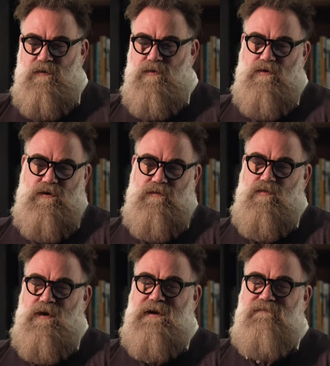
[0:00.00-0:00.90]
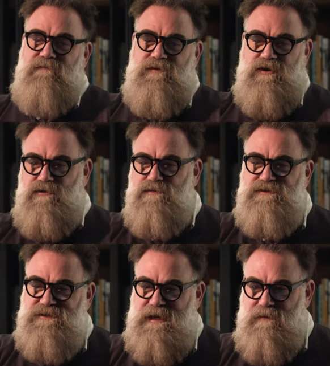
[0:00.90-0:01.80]
or whatever
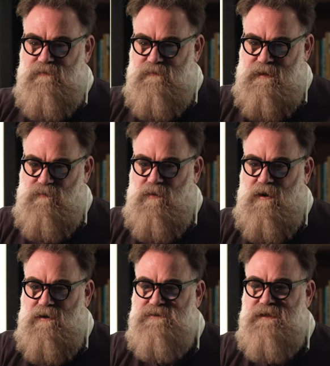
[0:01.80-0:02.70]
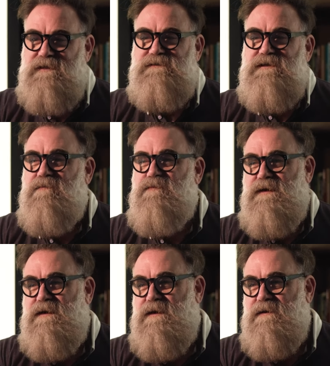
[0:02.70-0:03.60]
news channel they watch ends up
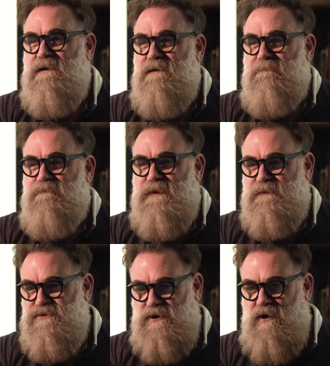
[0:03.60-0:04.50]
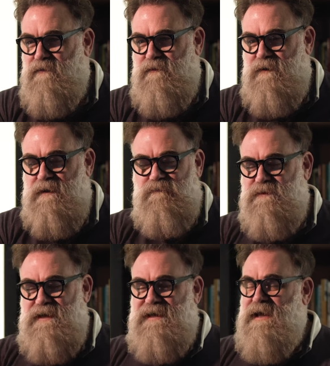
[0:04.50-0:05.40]
being the jar they're in,
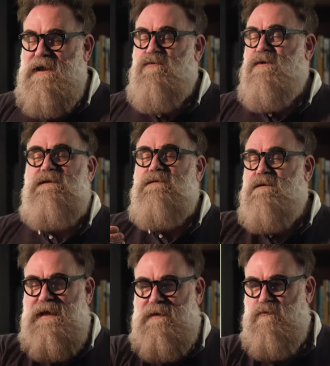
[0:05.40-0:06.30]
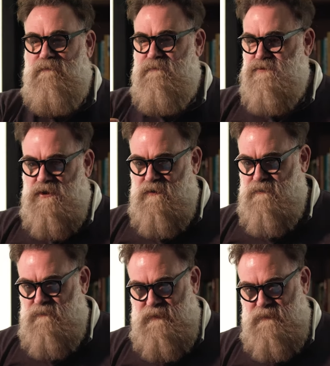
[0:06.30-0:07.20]
but they can't read the label of the jar
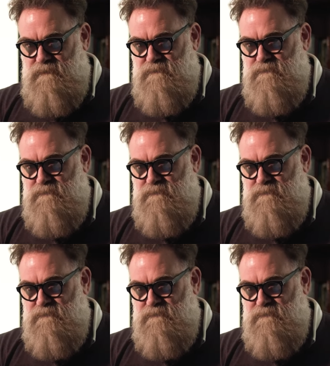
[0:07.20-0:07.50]
they're in.